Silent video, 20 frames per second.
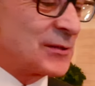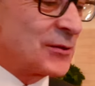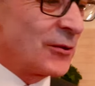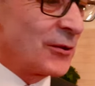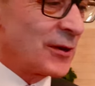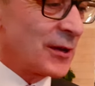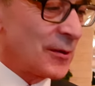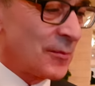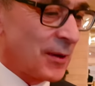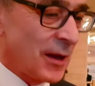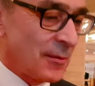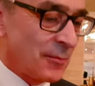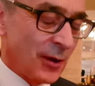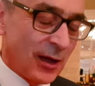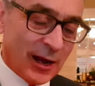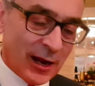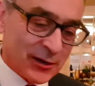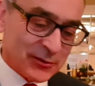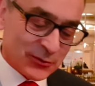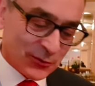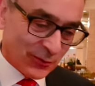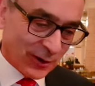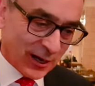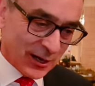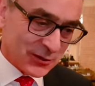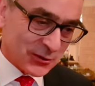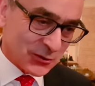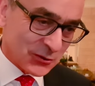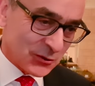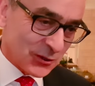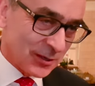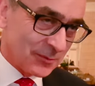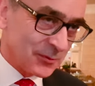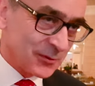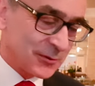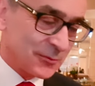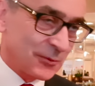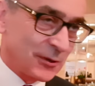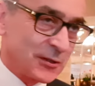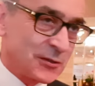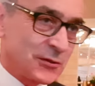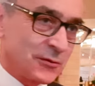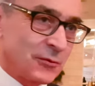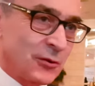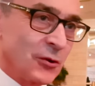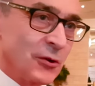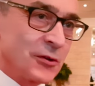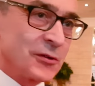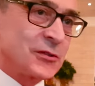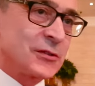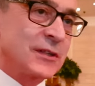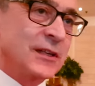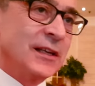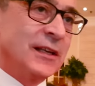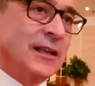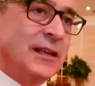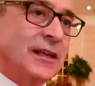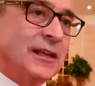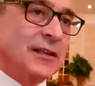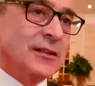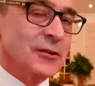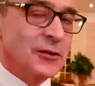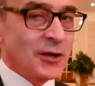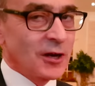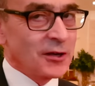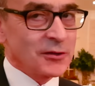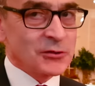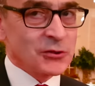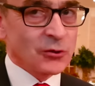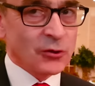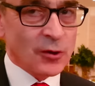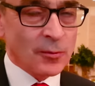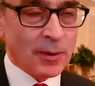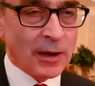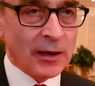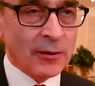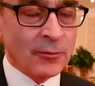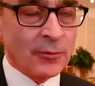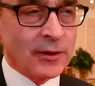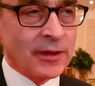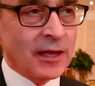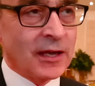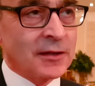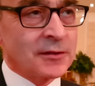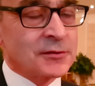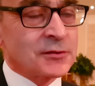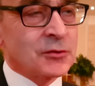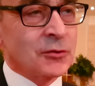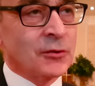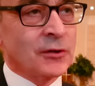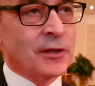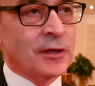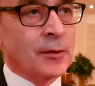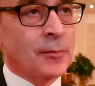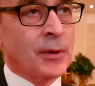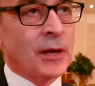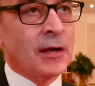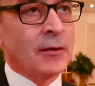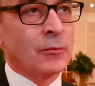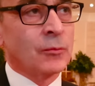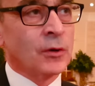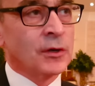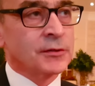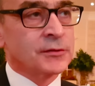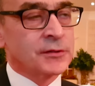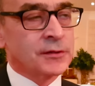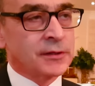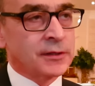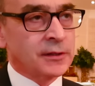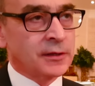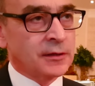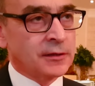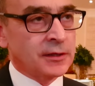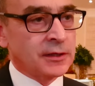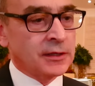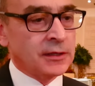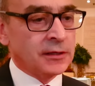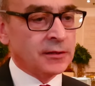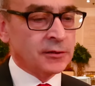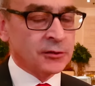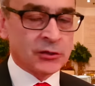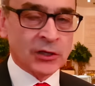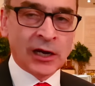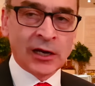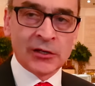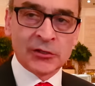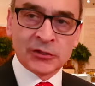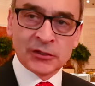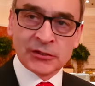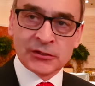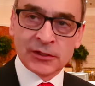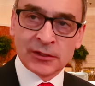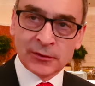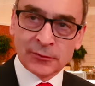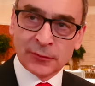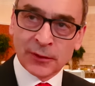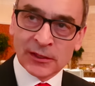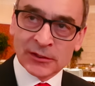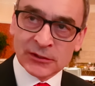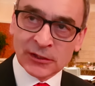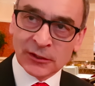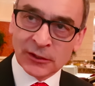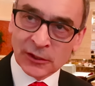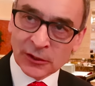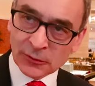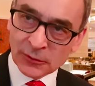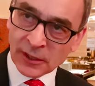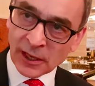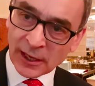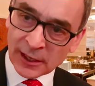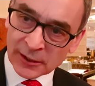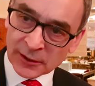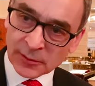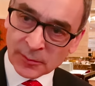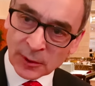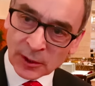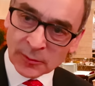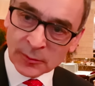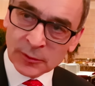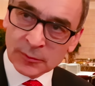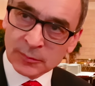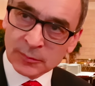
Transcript: Talking about bilateral relationships, yeah. Yeah. Which of course you can't talk about without talking about what the, the challenges that are facing the U K at the moment.